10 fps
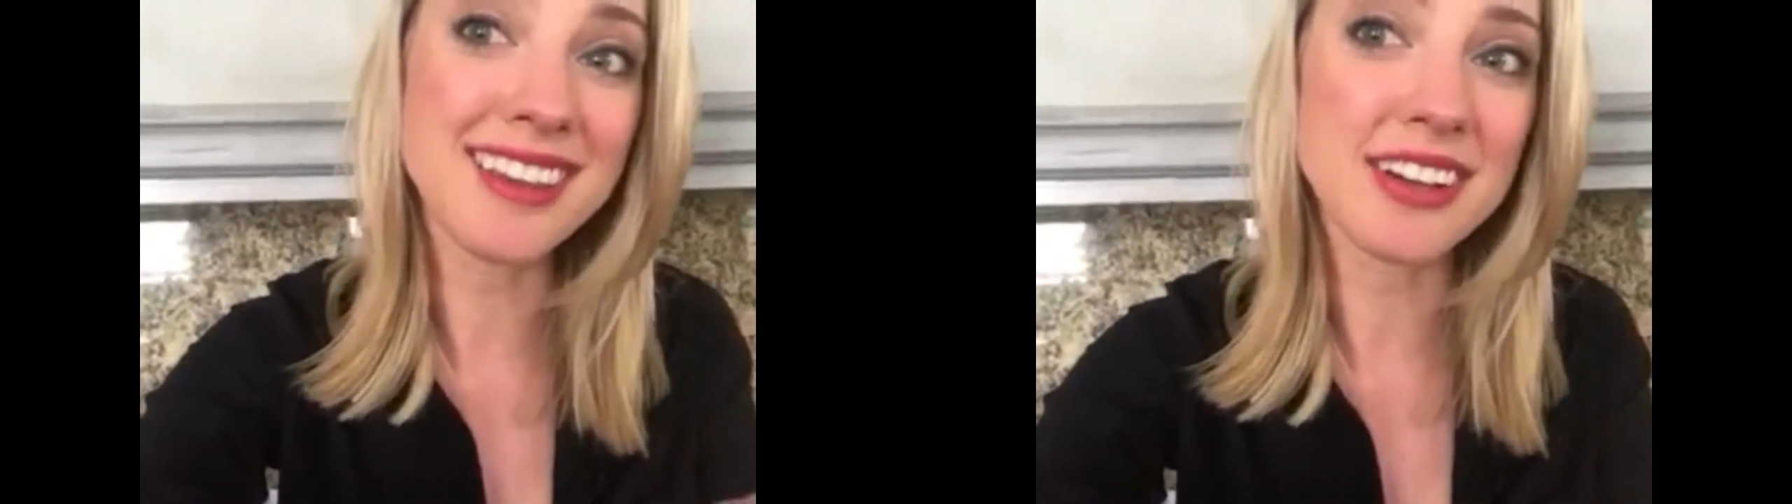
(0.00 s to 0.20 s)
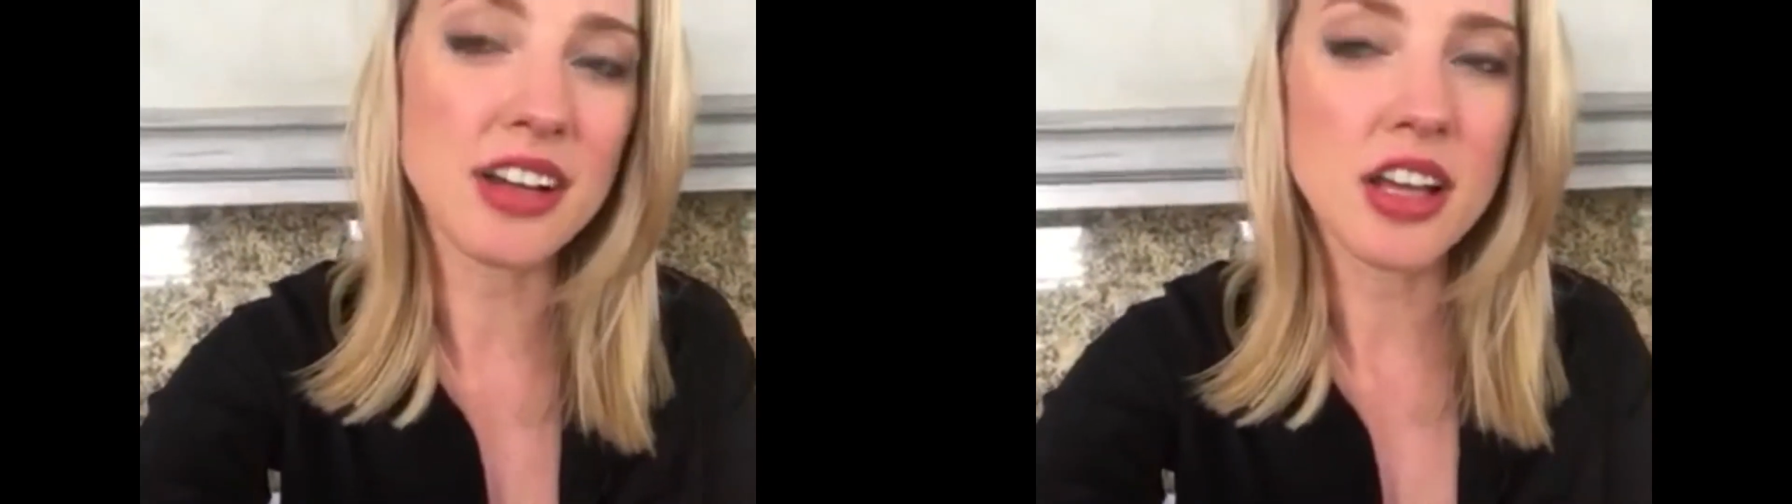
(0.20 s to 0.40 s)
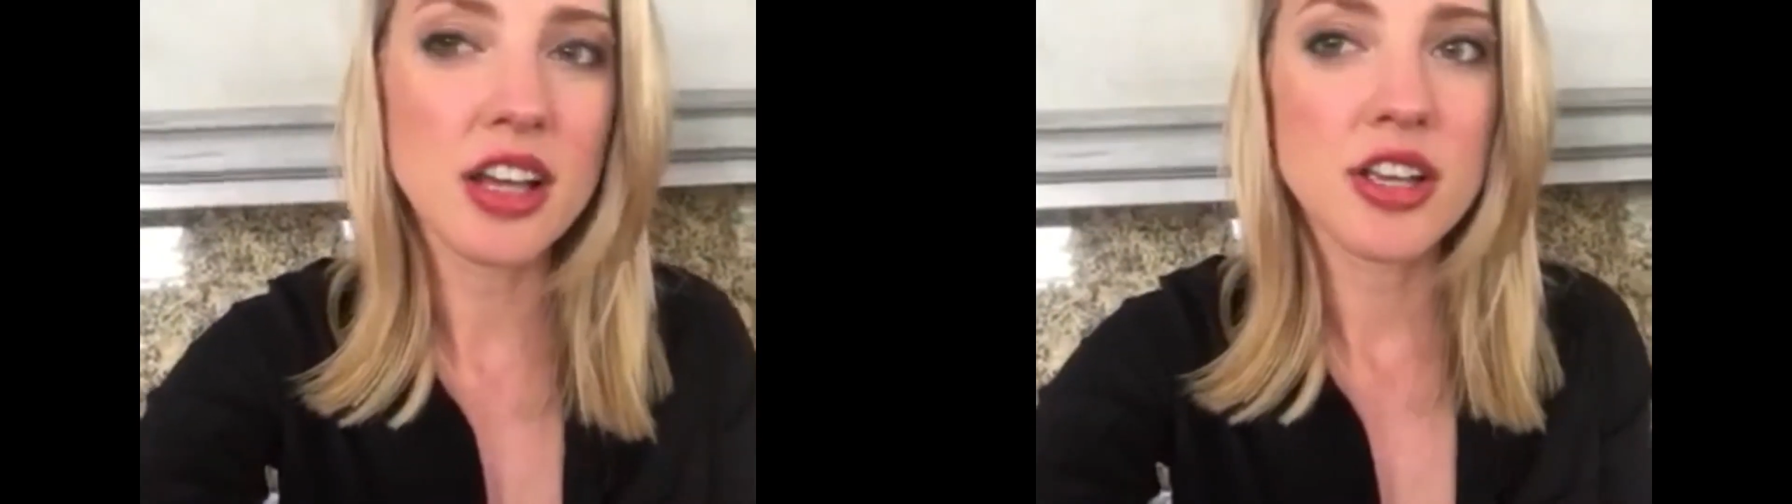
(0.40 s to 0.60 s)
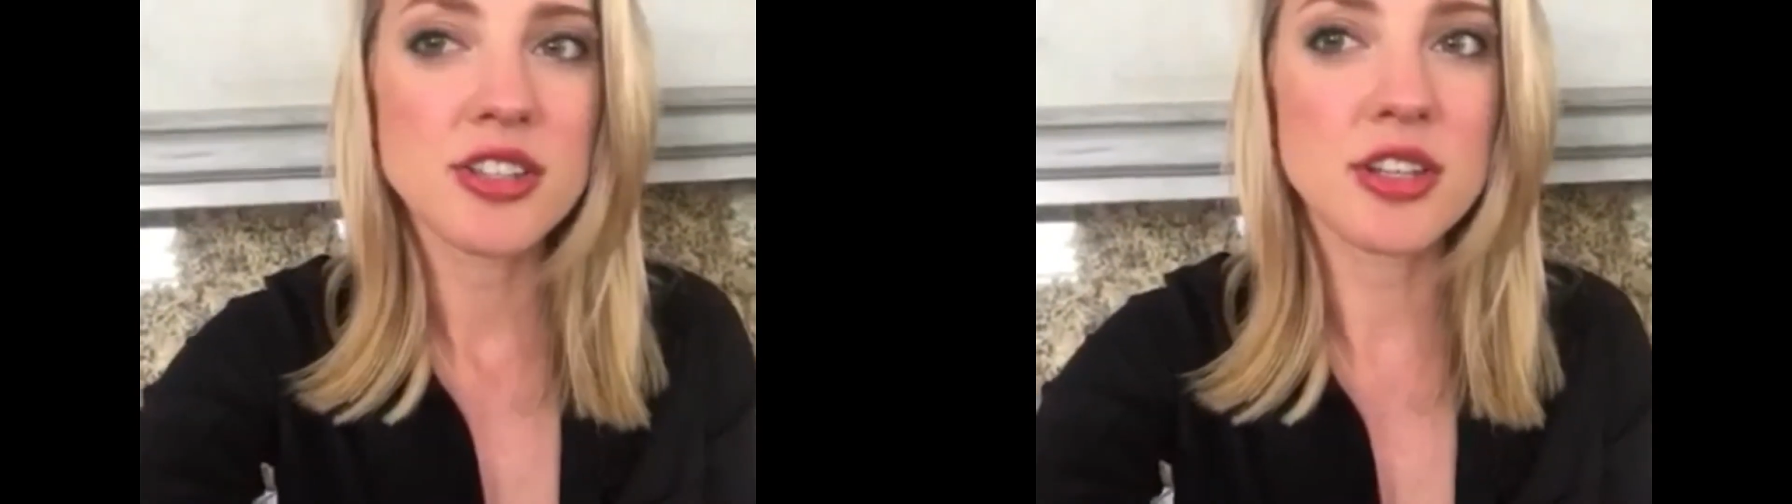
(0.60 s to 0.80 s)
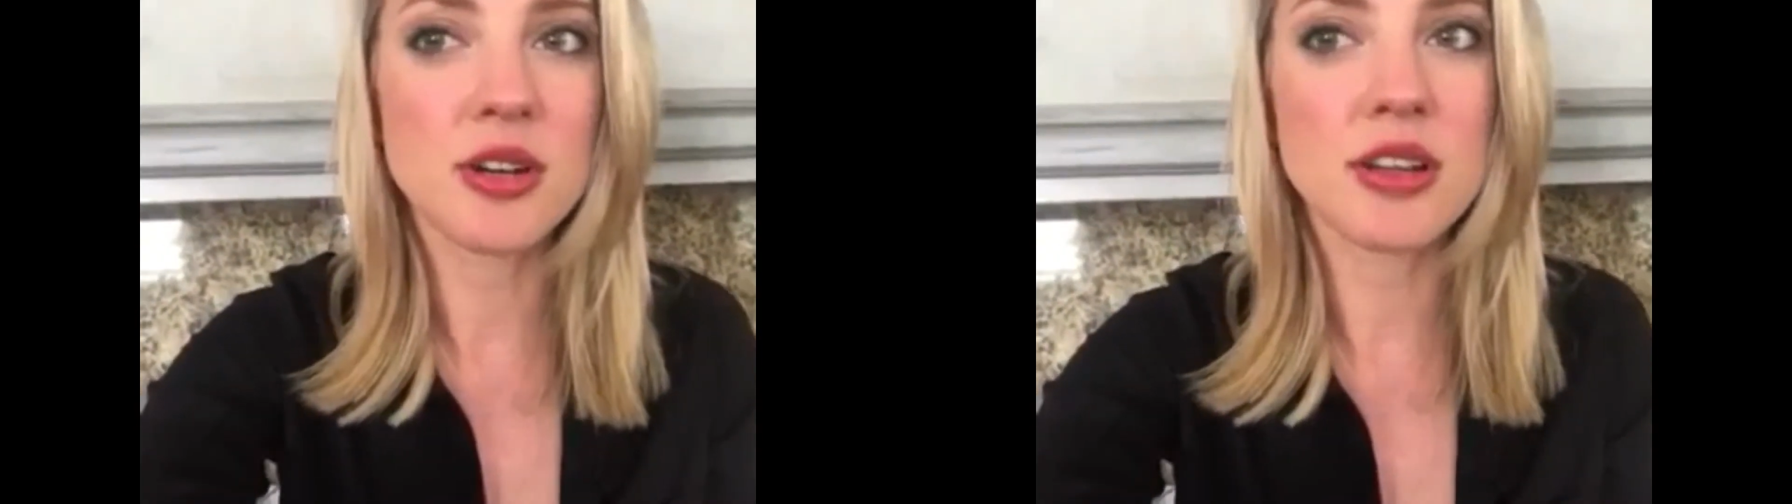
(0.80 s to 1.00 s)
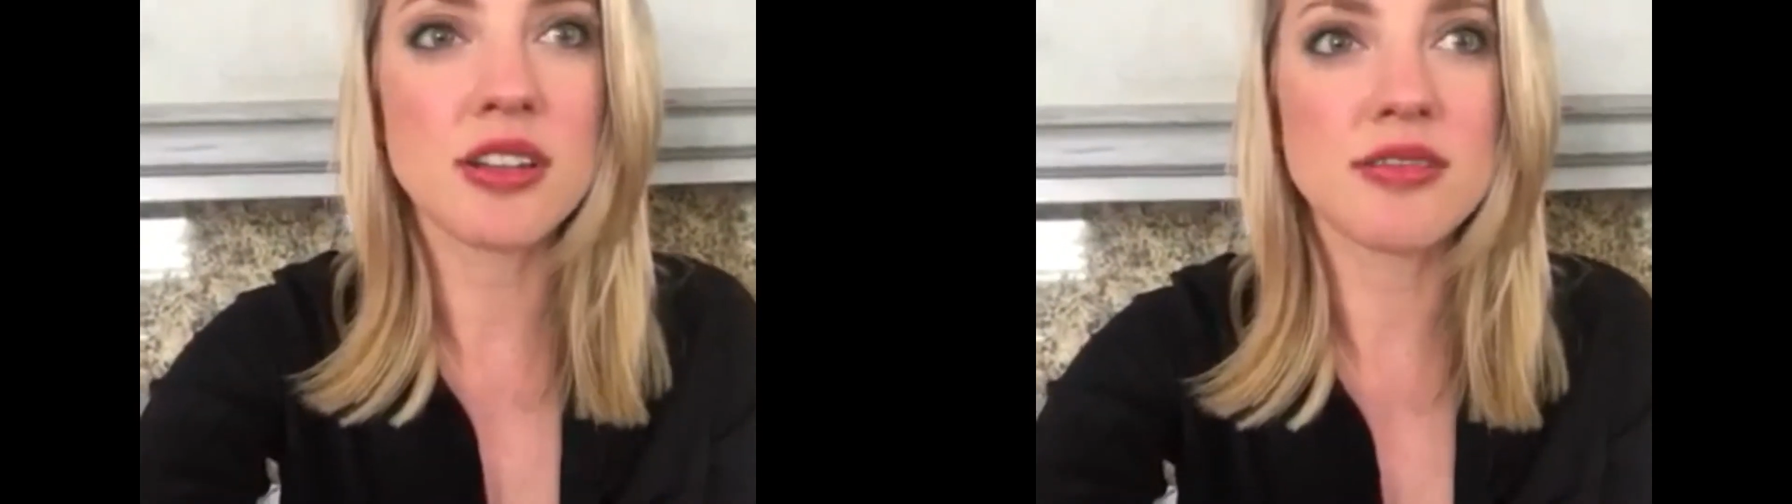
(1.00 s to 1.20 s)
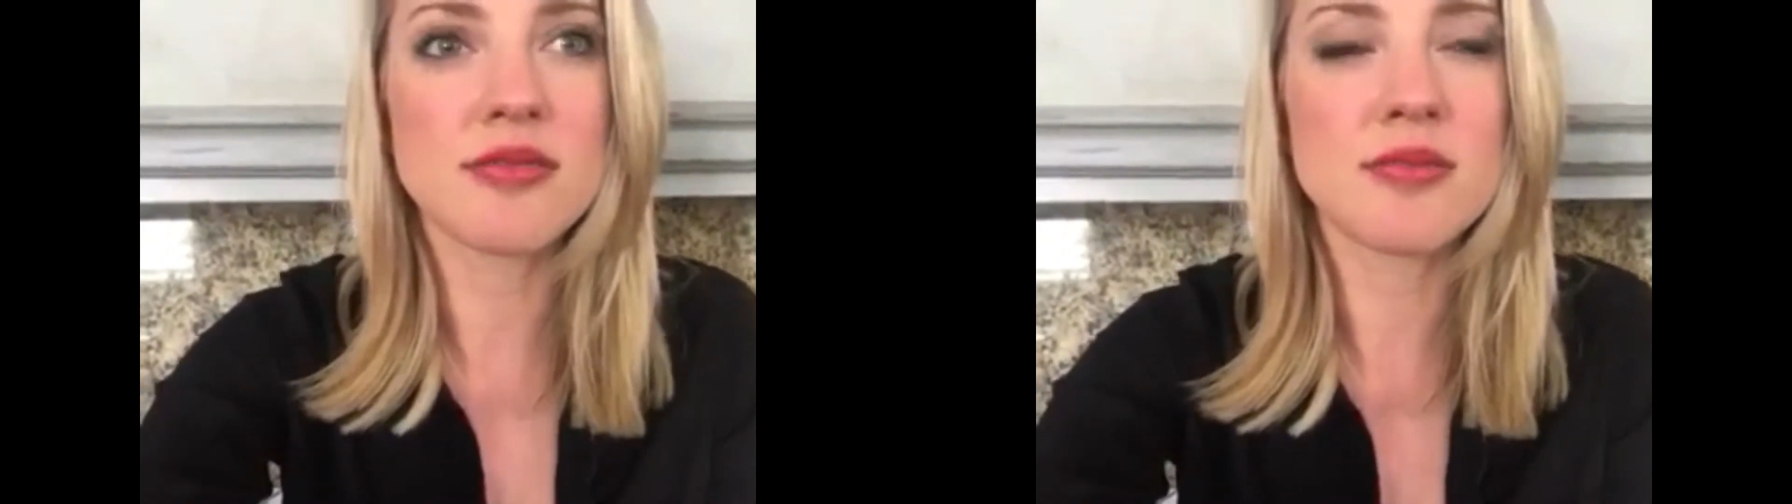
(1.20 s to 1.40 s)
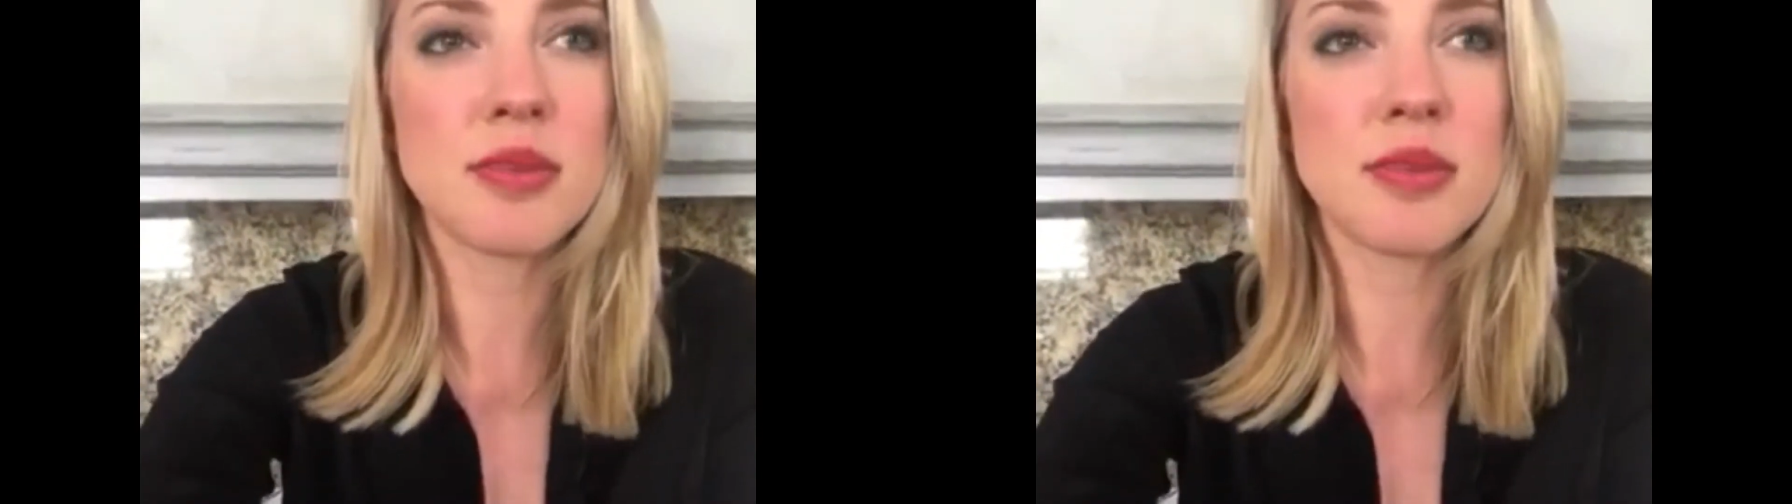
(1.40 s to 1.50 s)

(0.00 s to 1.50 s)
you. So, and